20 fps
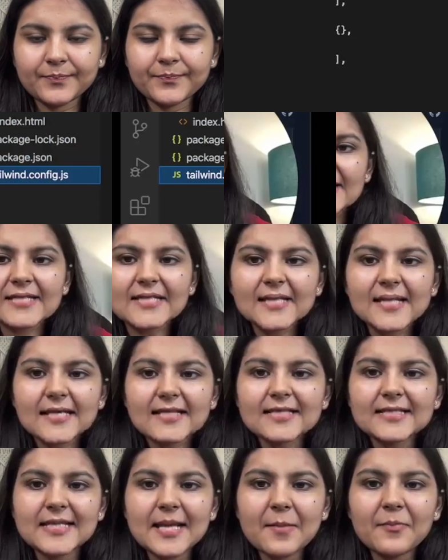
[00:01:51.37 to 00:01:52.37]
As a next
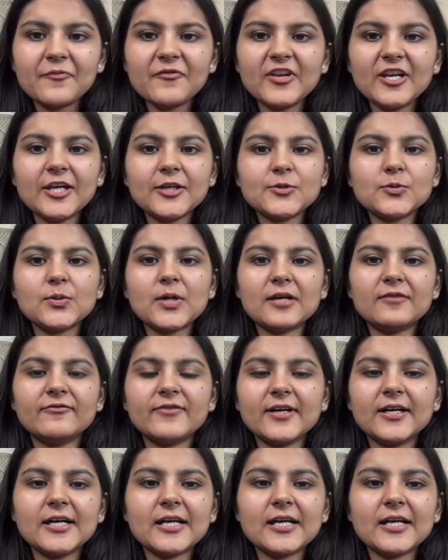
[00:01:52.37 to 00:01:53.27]
step, we need to configure